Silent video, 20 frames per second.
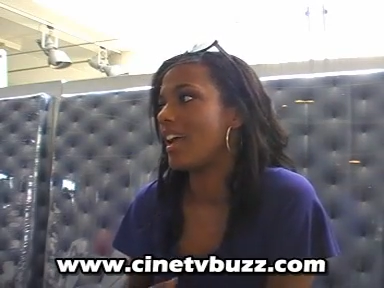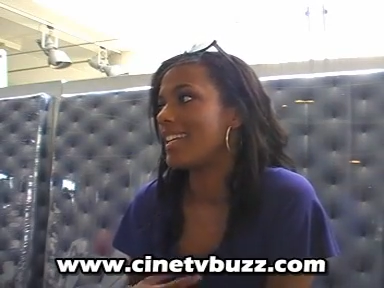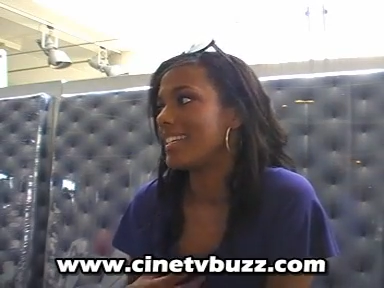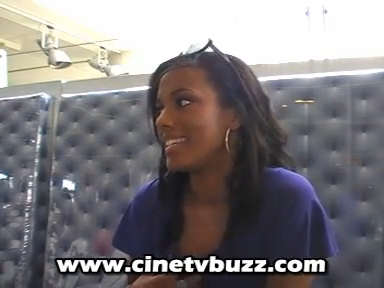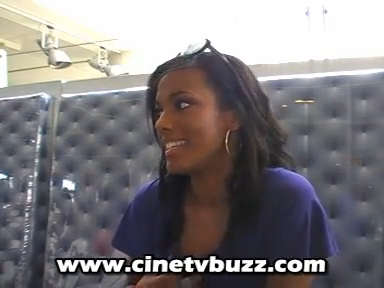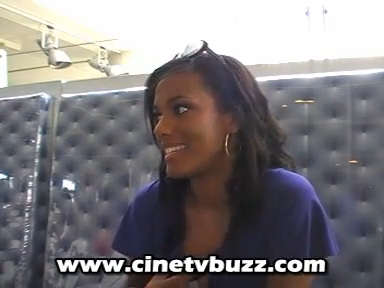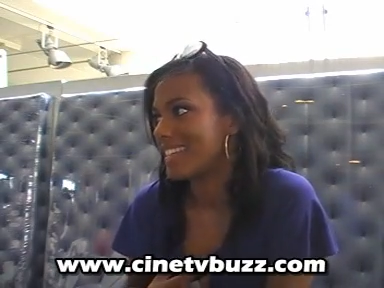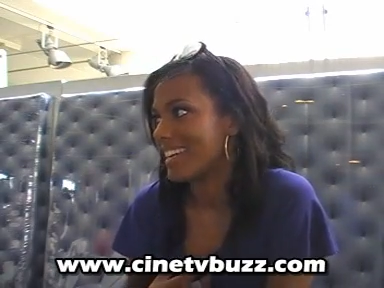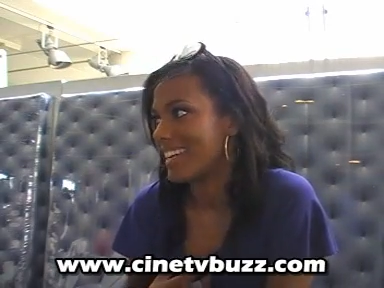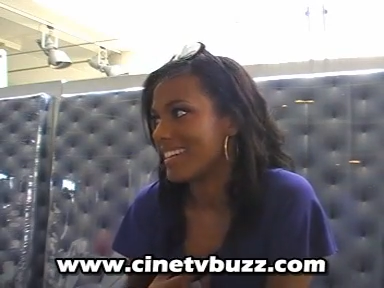
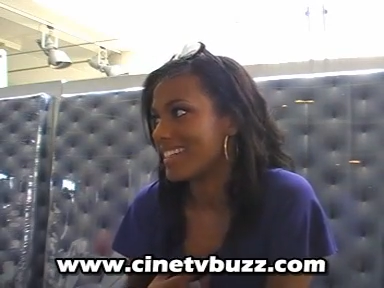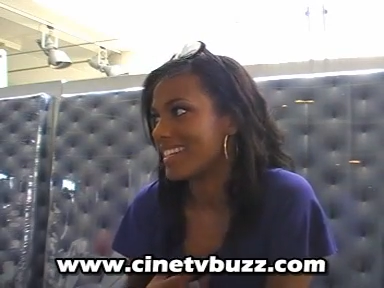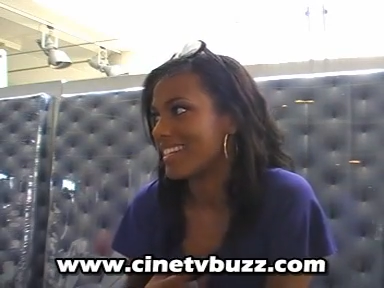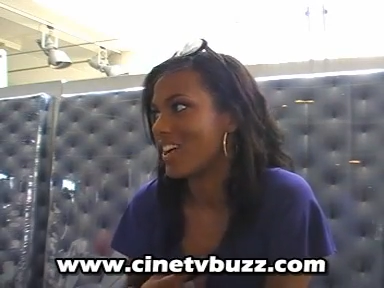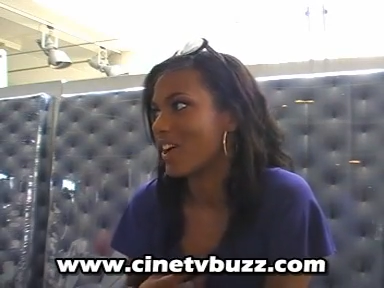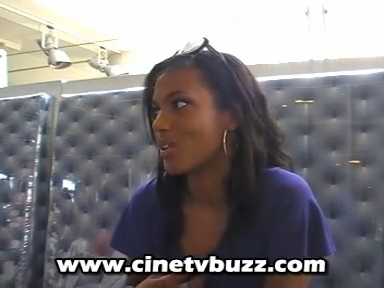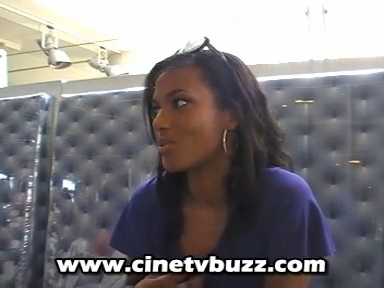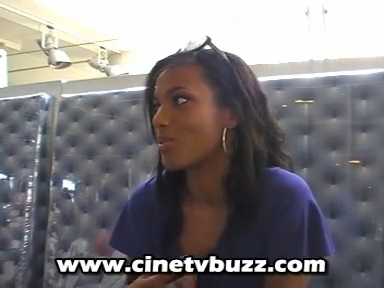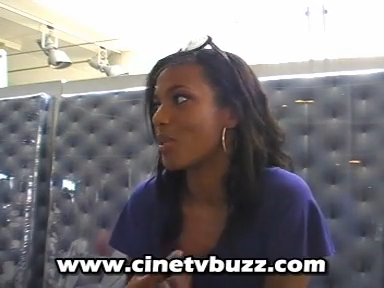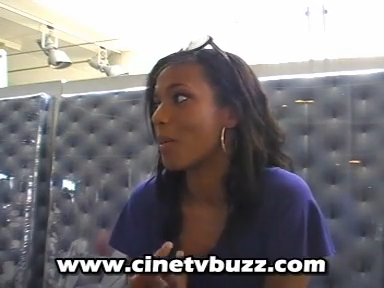instinct and
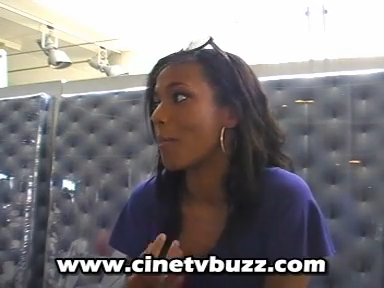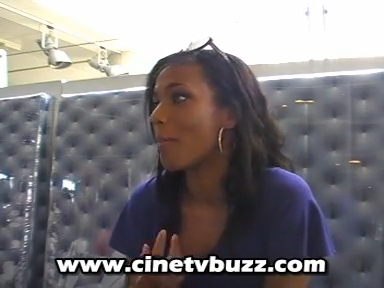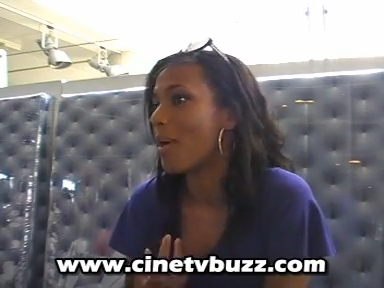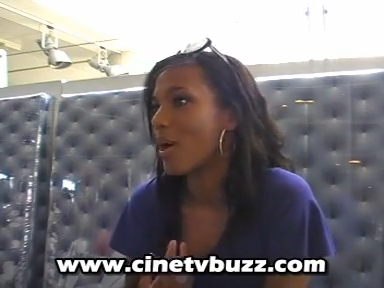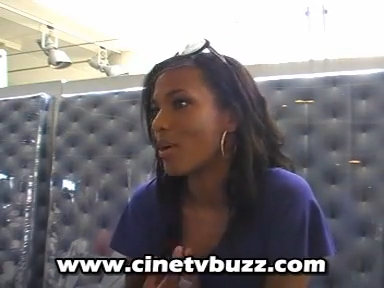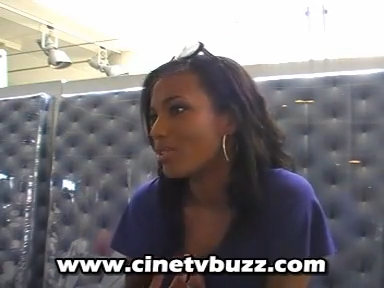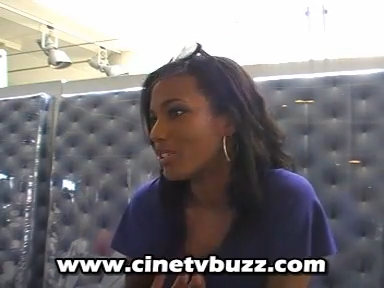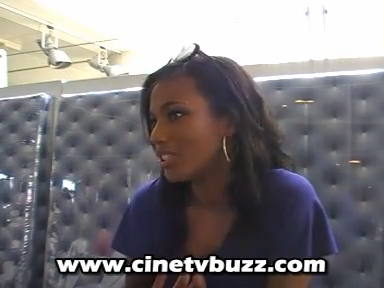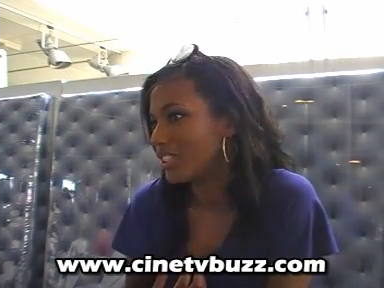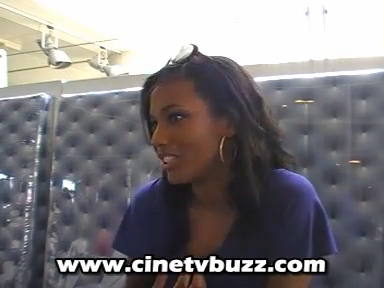goes with
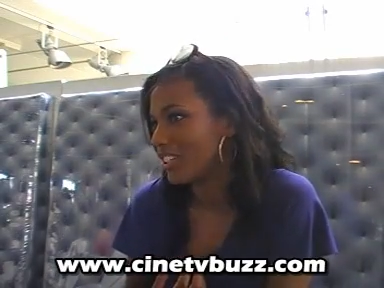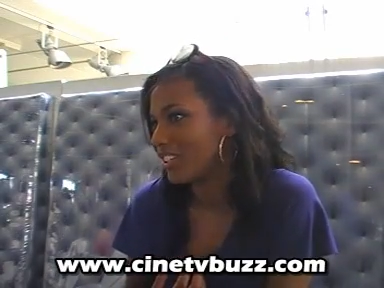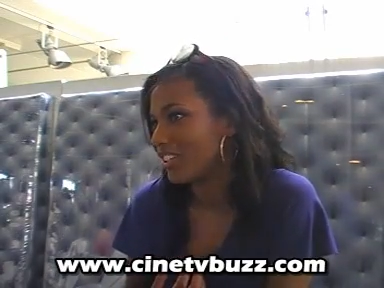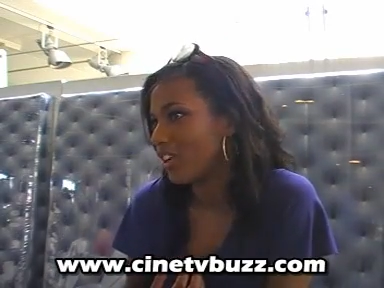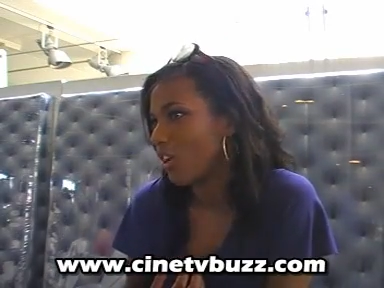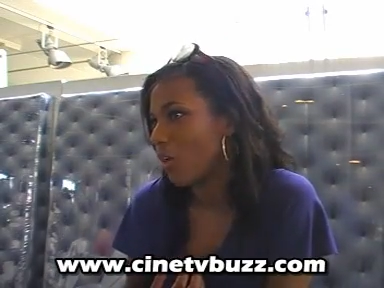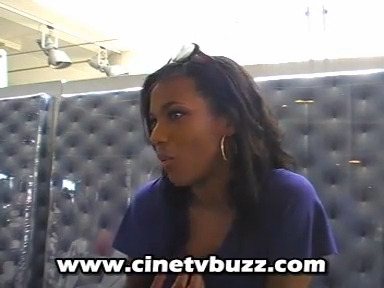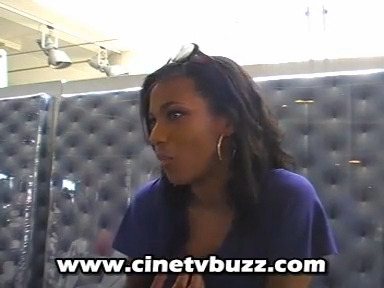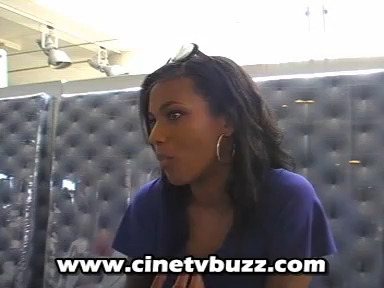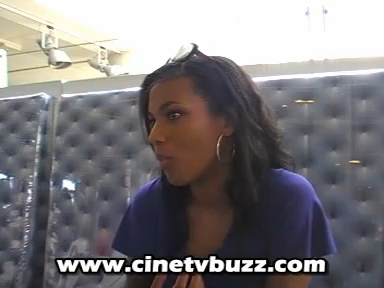emotion a
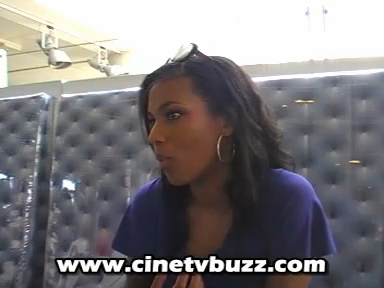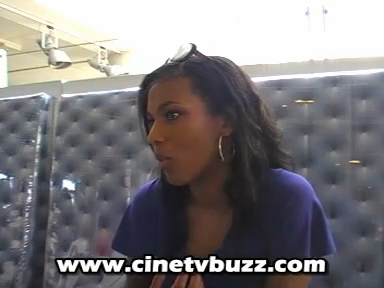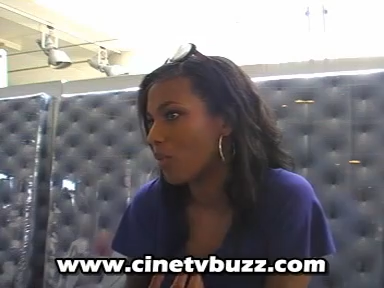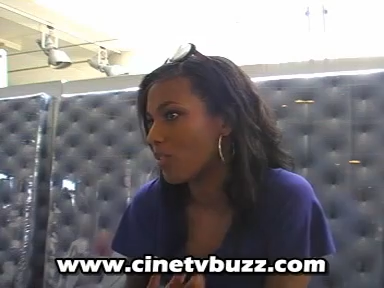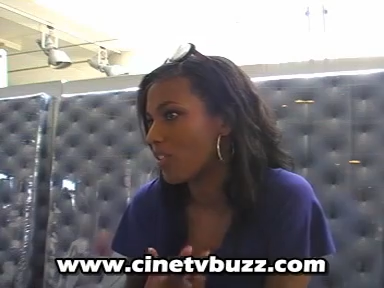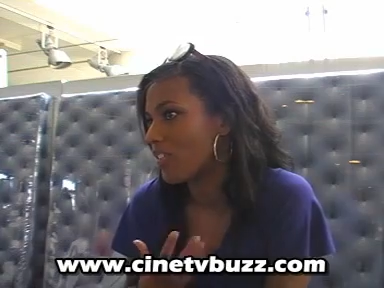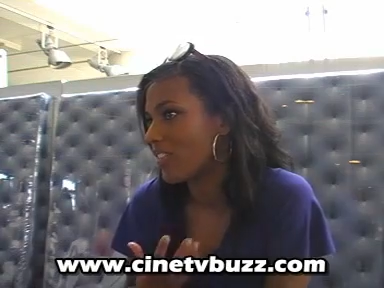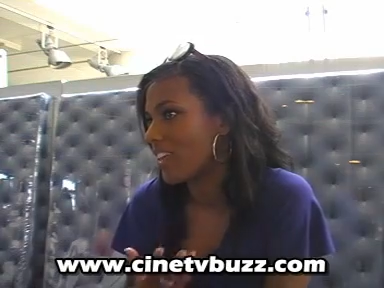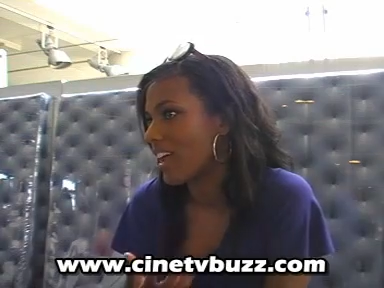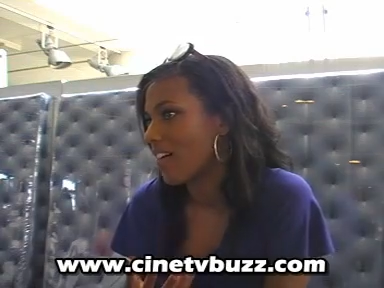lot more
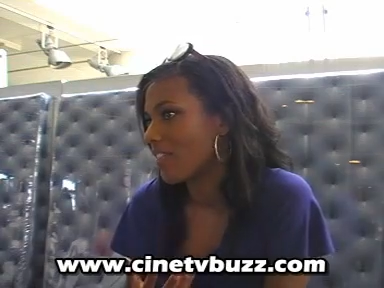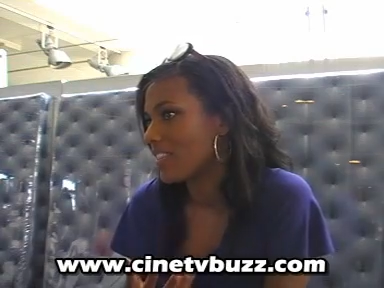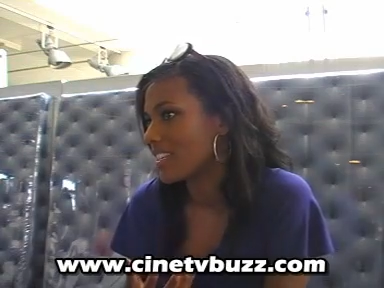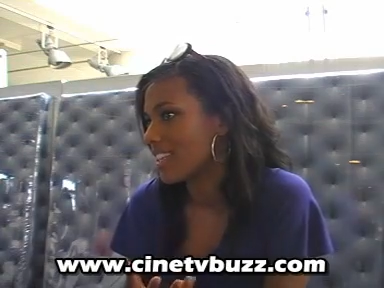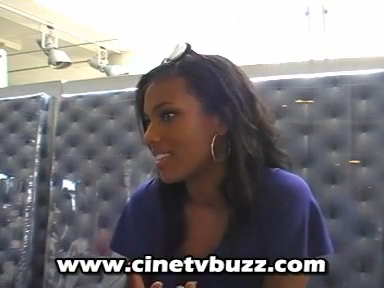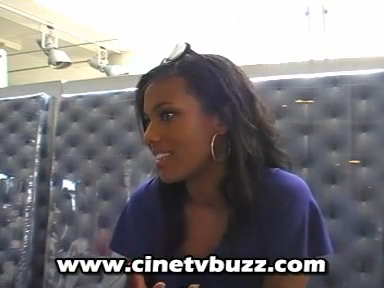than the others.